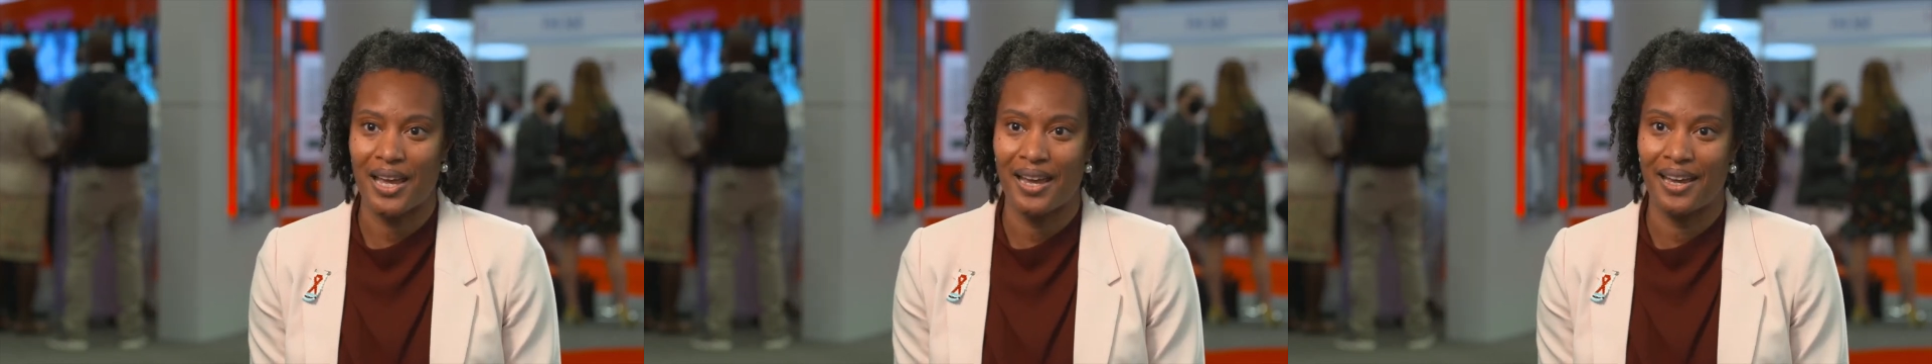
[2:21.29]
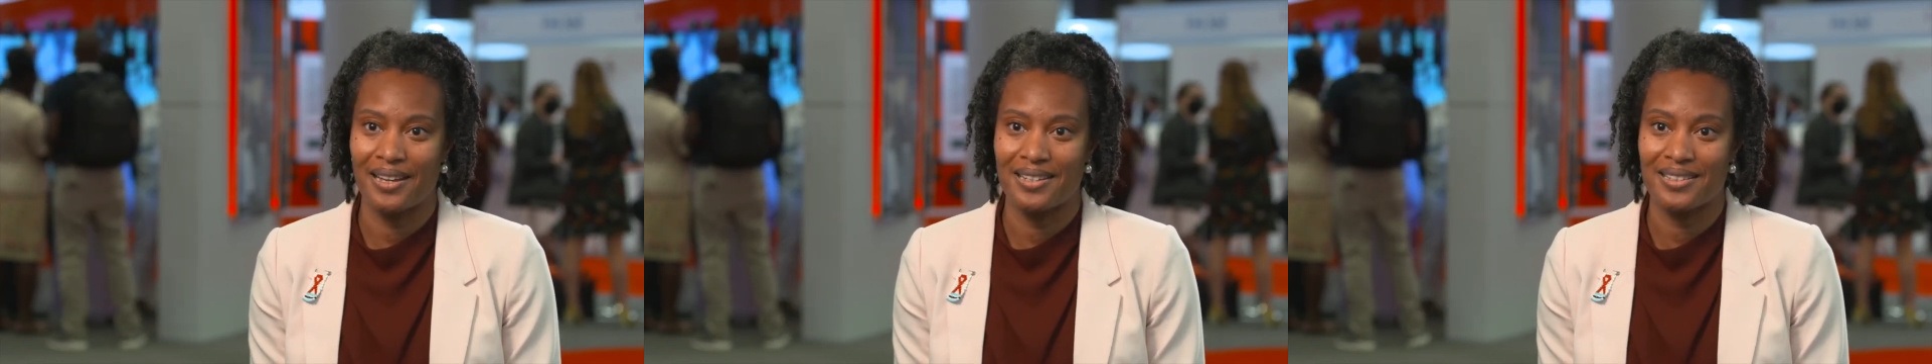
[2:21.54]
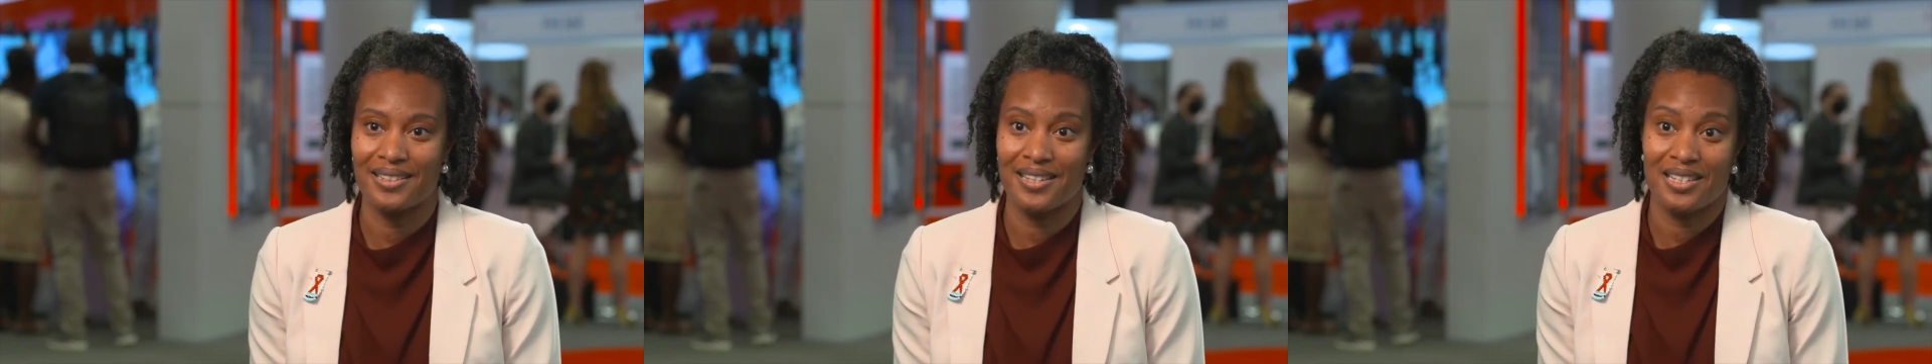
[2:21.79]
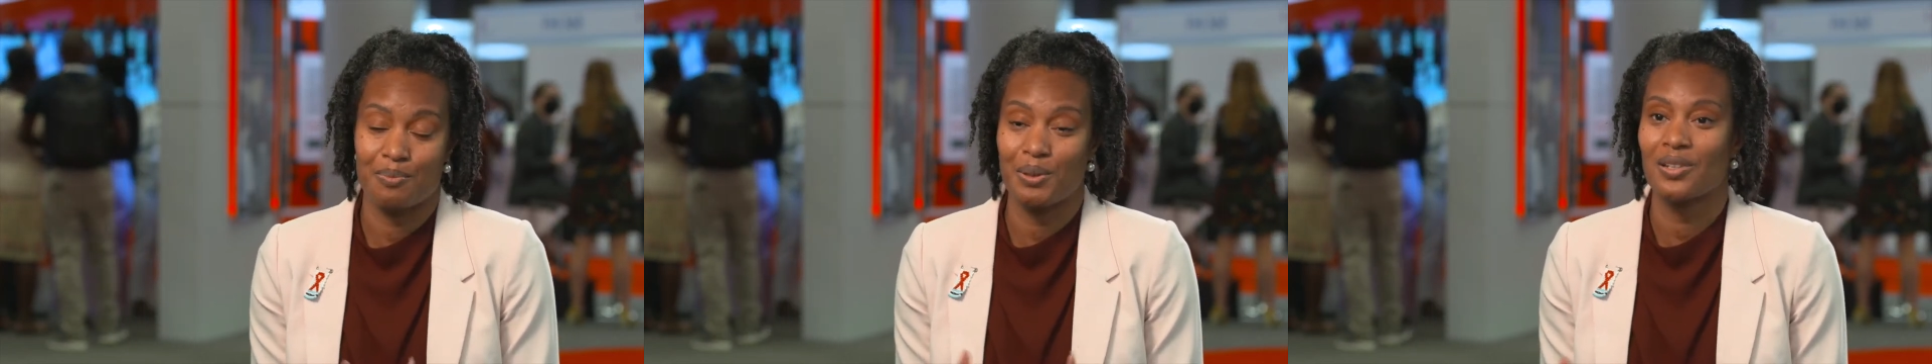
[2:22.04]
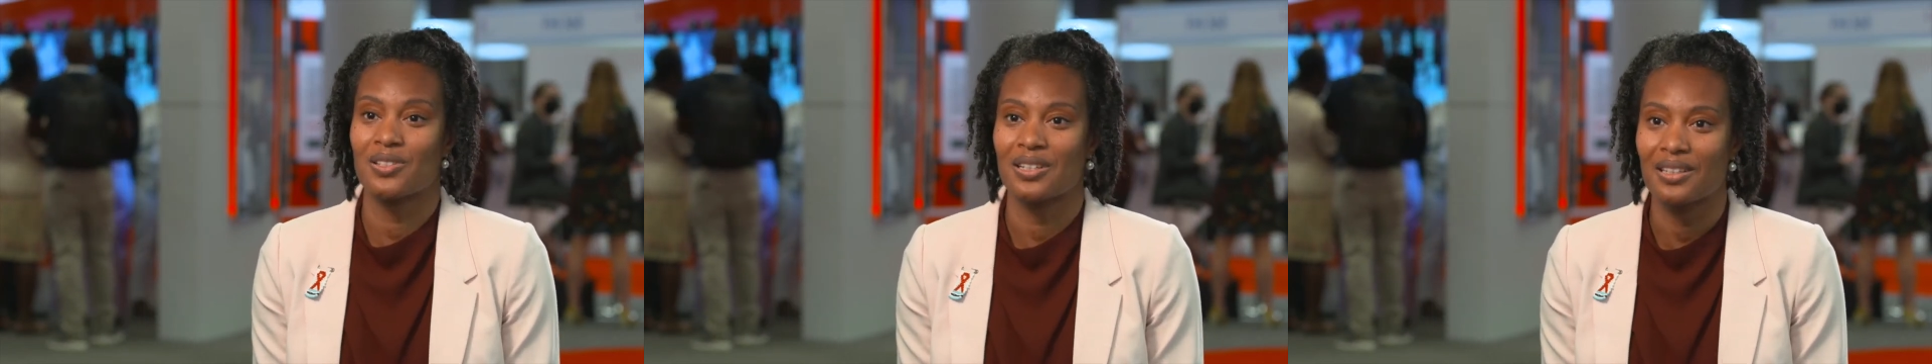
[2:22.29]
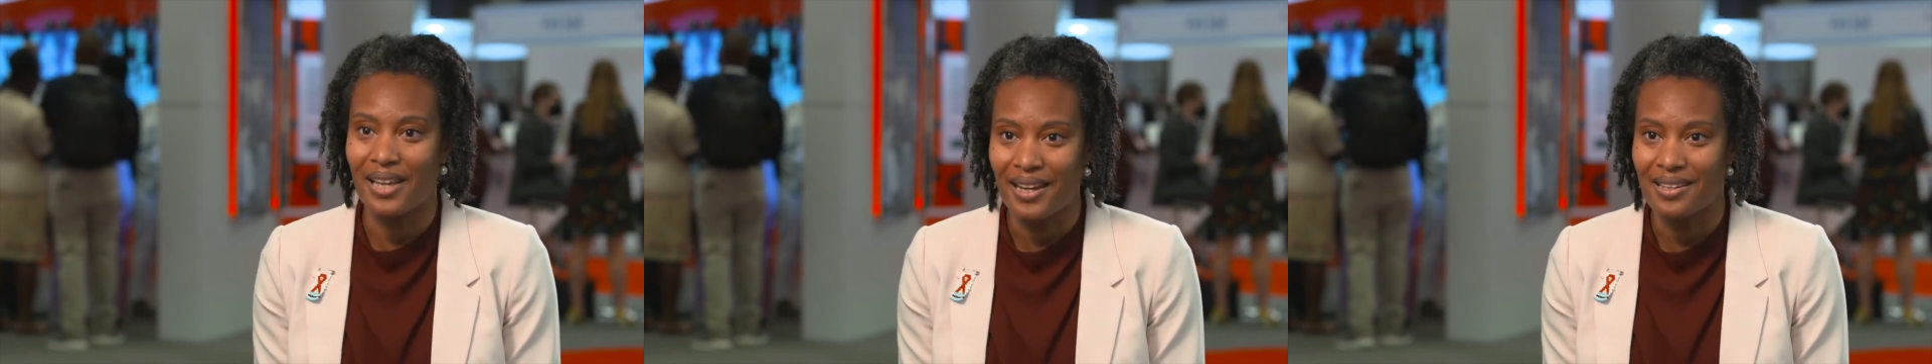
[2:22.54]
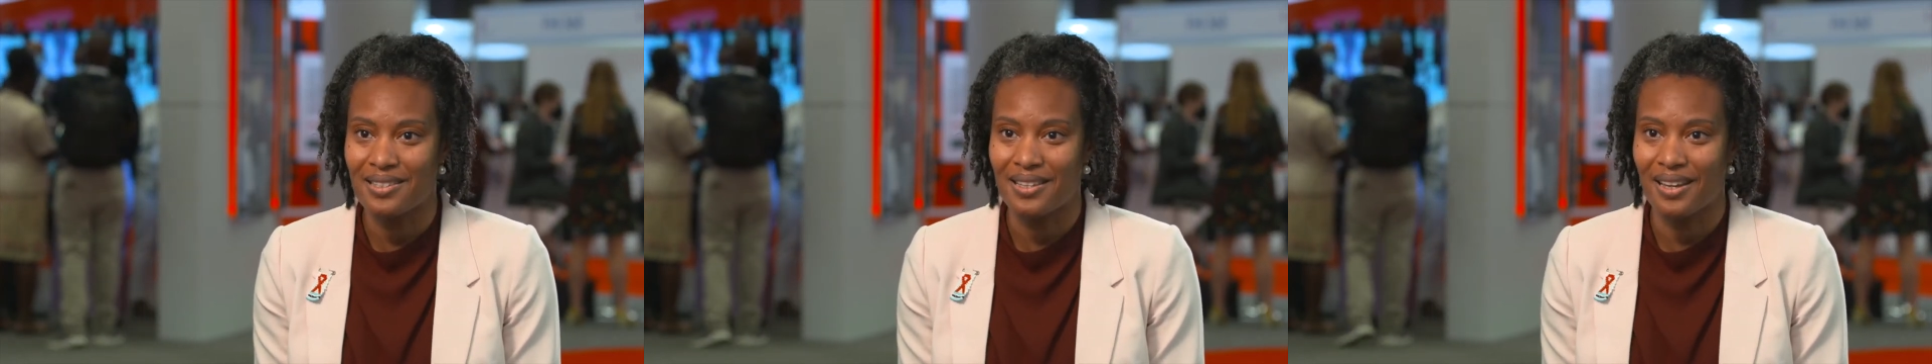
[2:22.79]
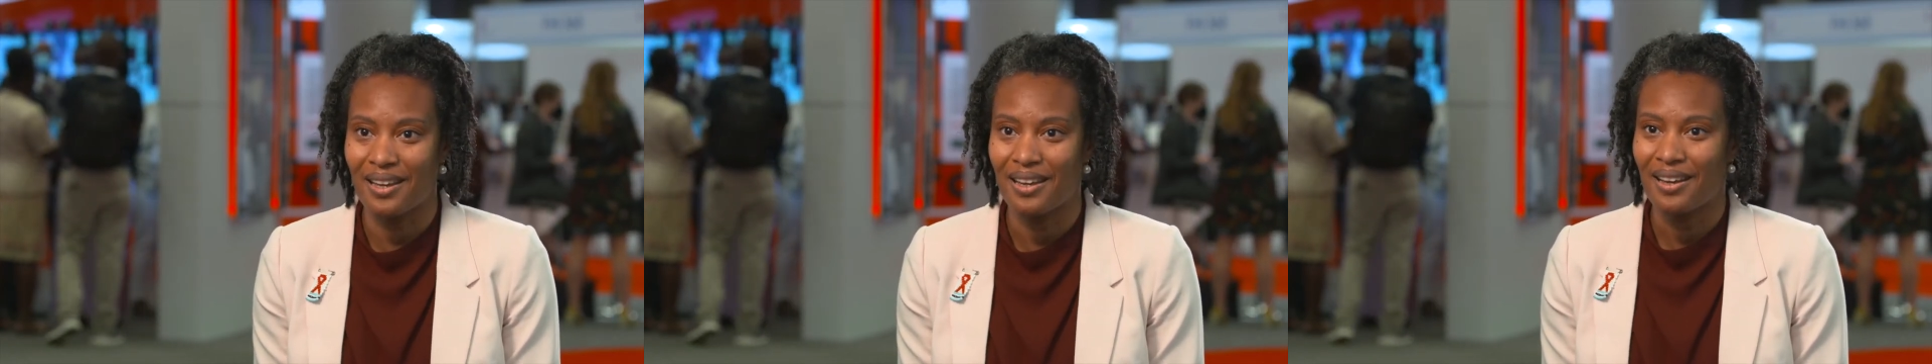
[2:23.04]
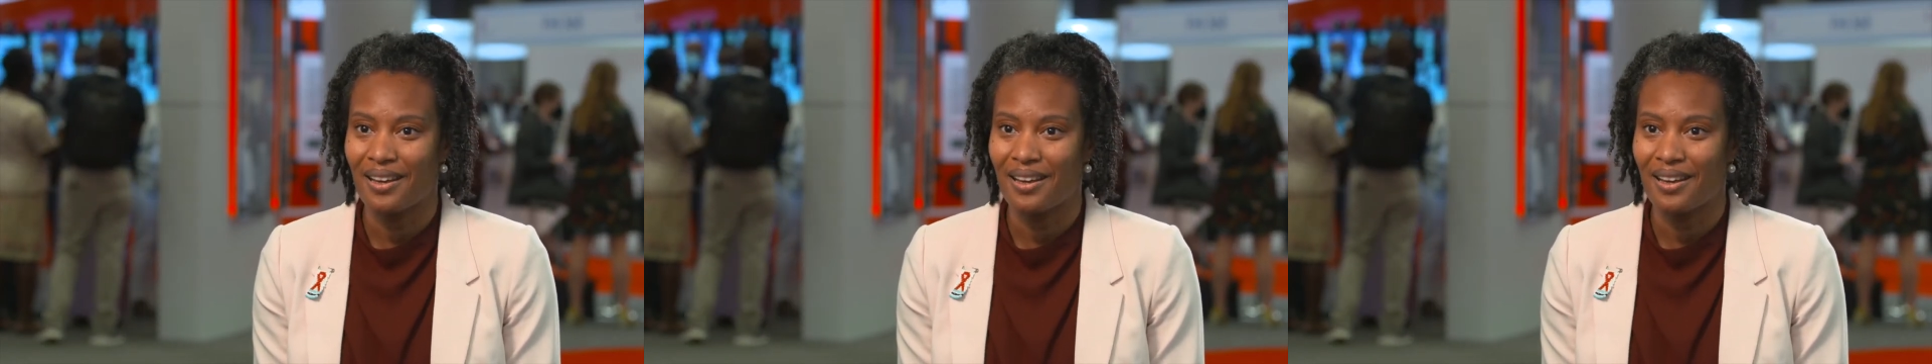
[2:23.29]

and this builds on a legacy